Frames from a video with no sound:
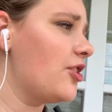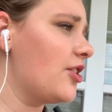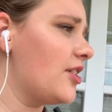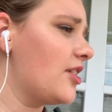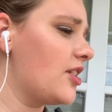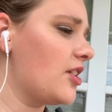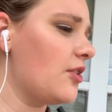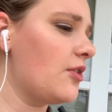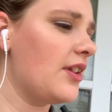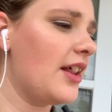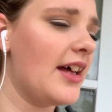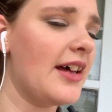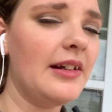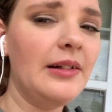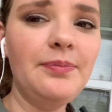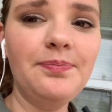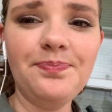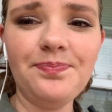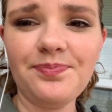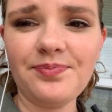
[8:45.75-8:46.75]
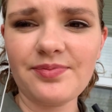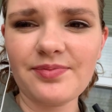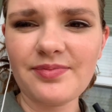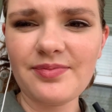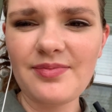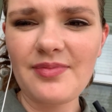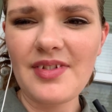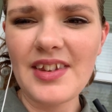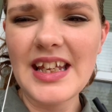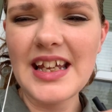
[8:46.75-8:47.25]
just so that
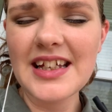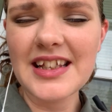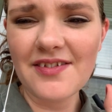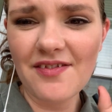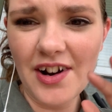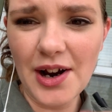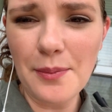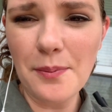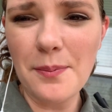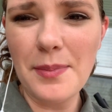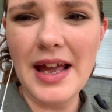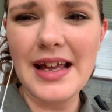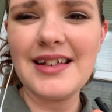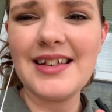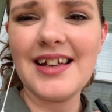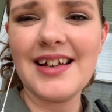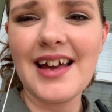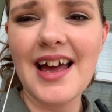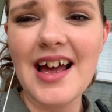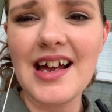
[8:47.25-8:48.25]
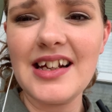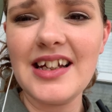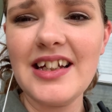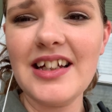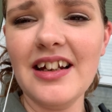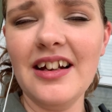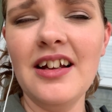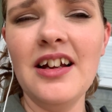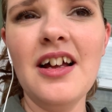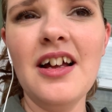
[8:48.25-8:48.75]
it's a very basic edit.